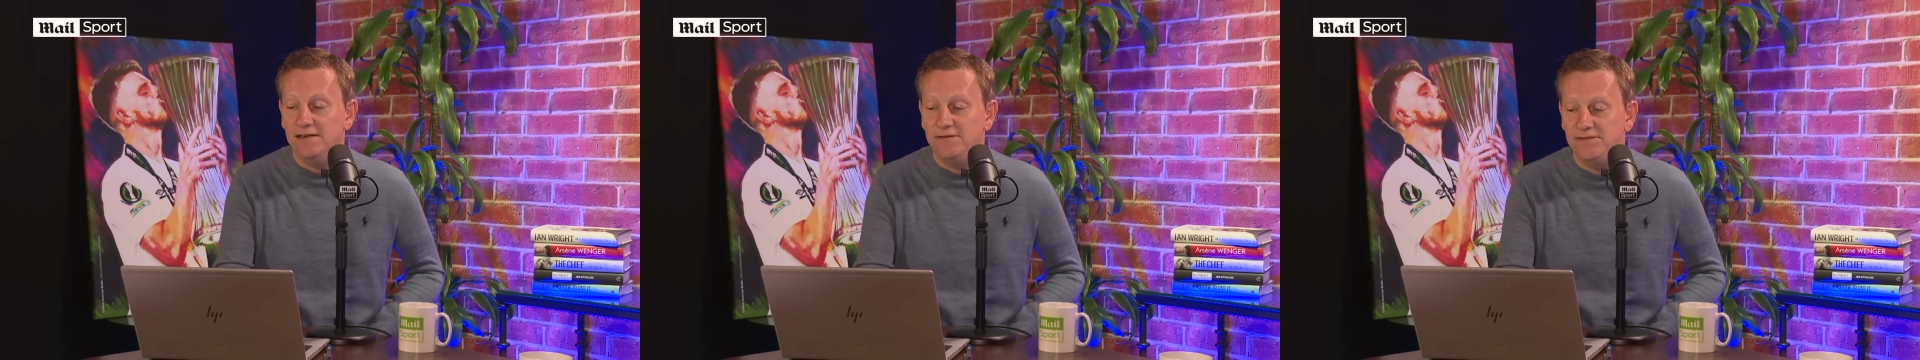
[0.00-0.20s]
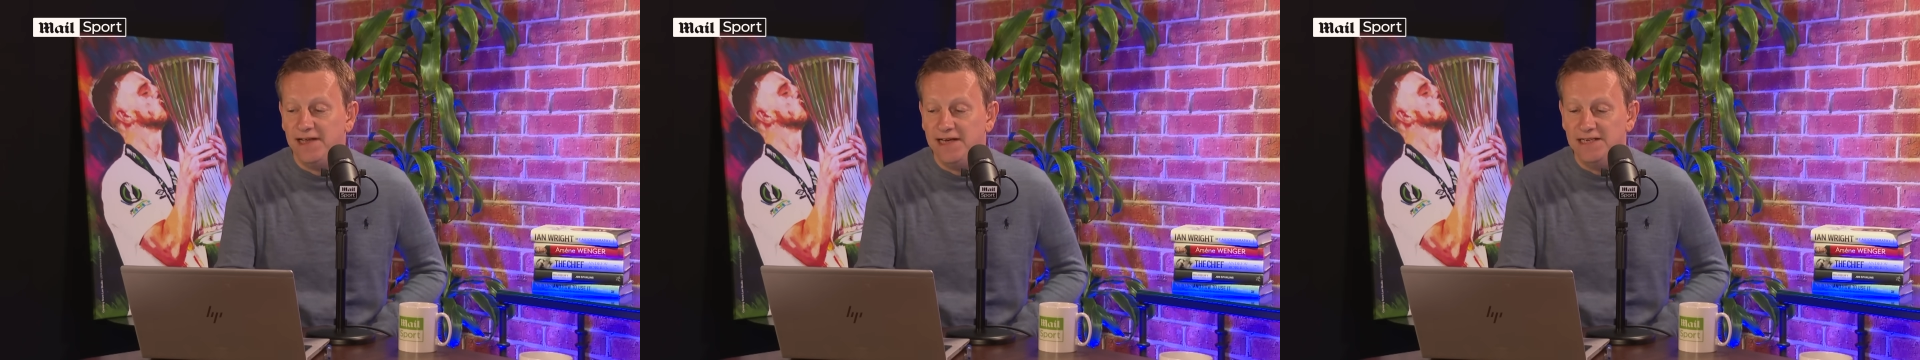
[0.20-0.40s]

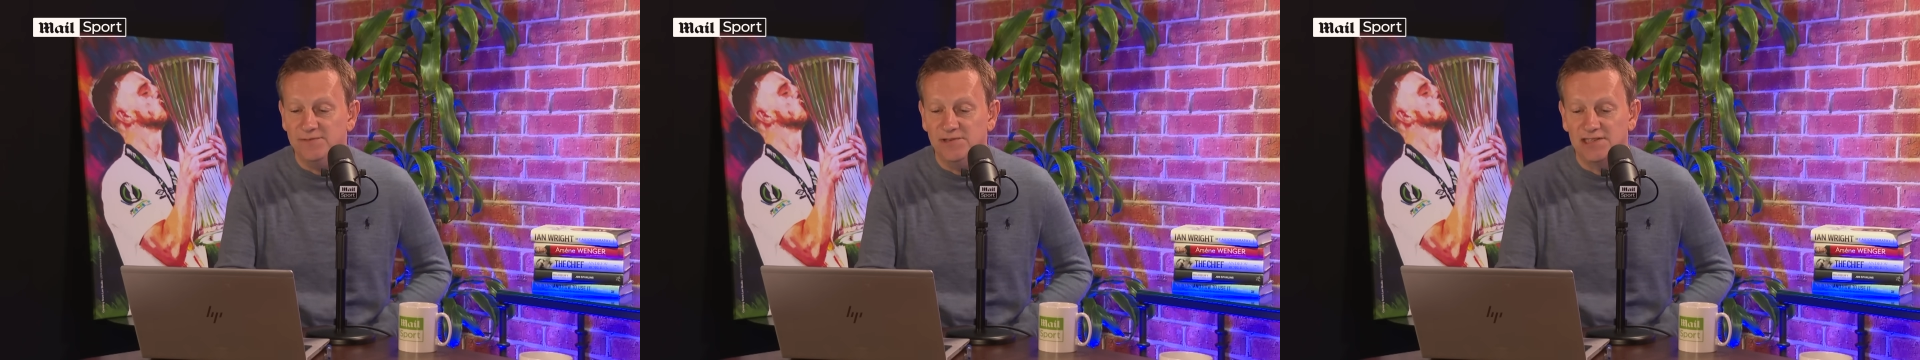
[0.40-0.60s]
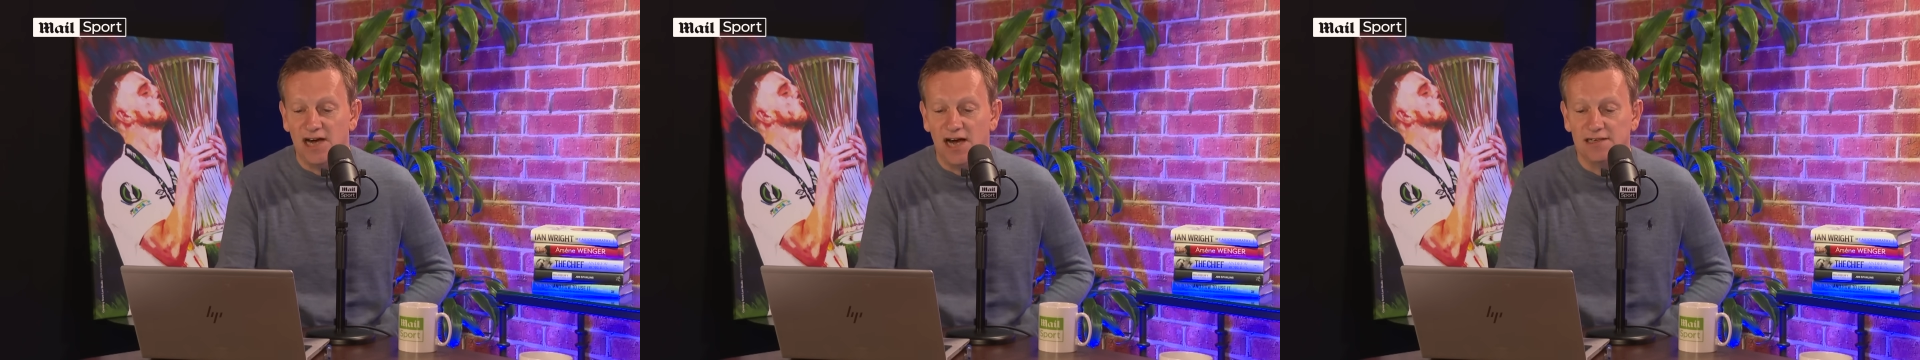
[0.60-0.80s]
of
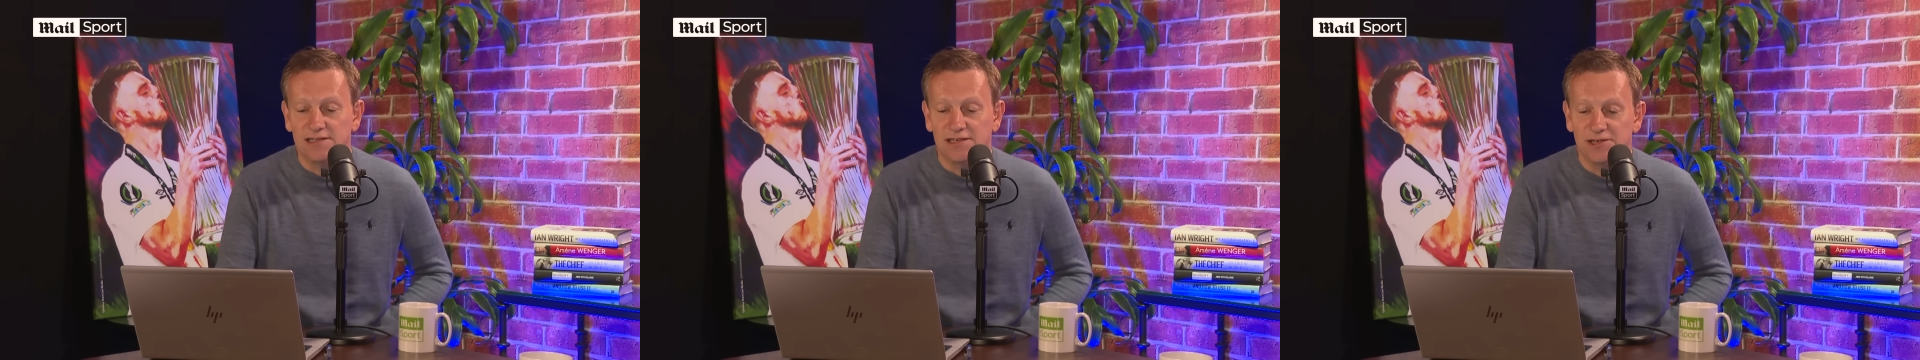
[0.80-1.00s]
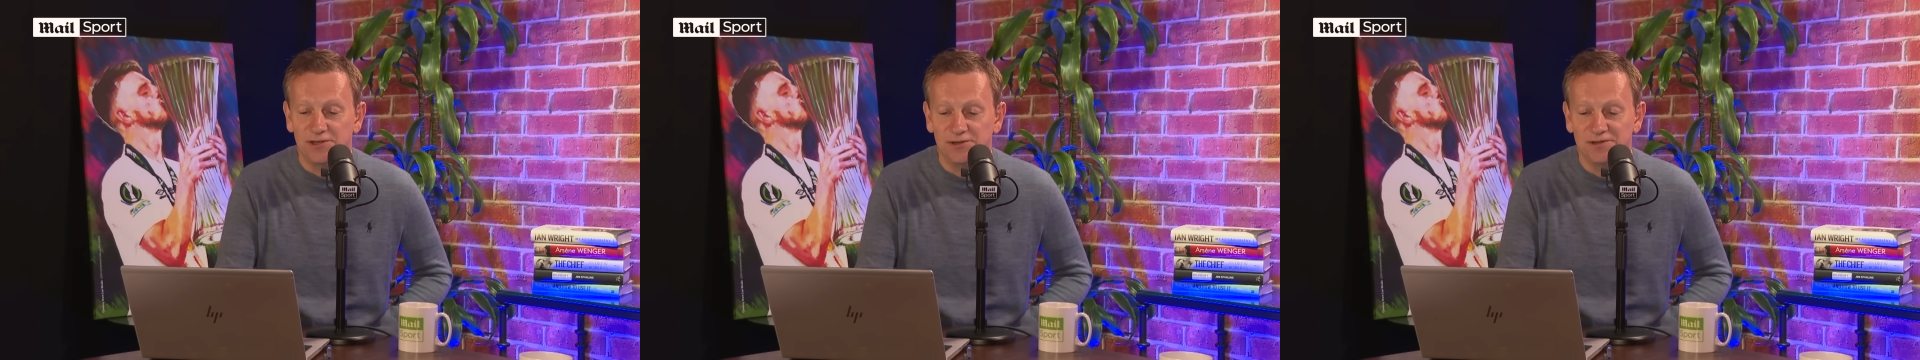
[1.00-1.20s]
Ladyman's
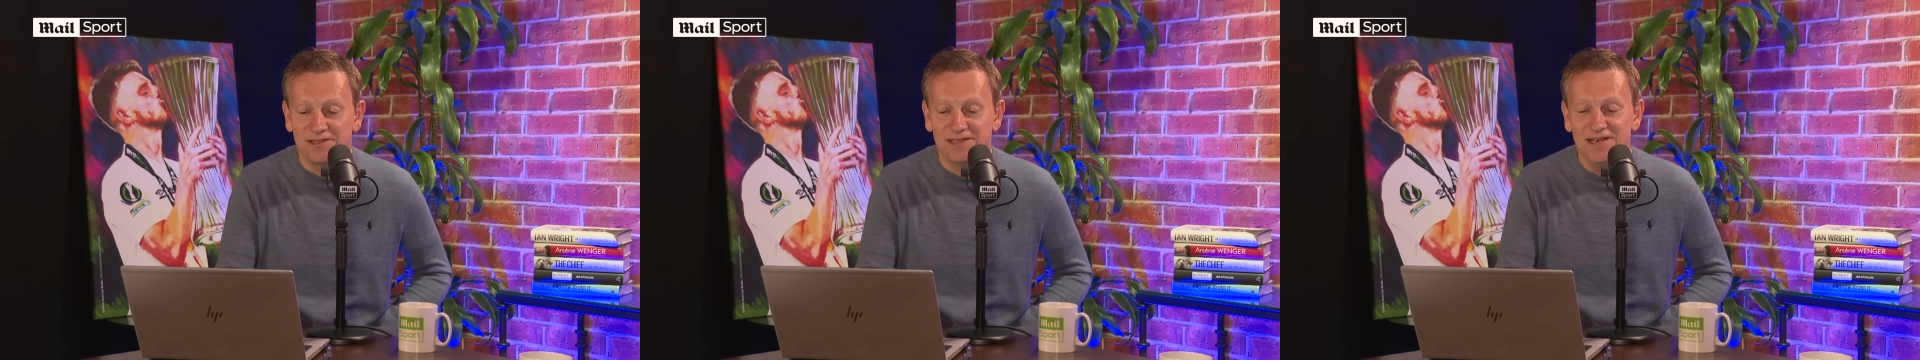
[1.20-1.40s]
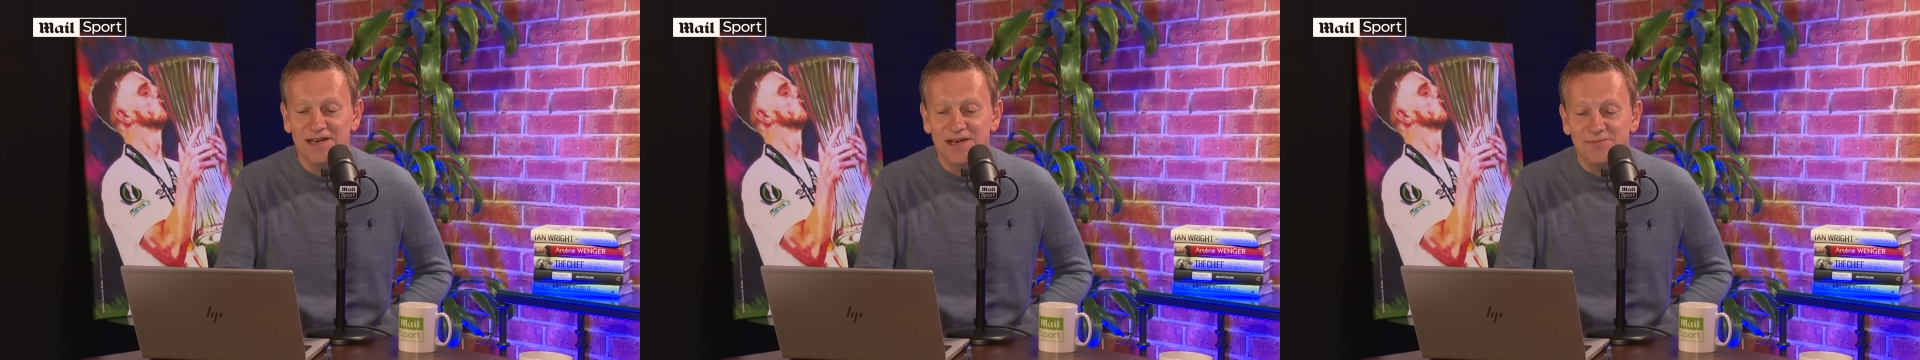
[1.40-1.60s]
articles,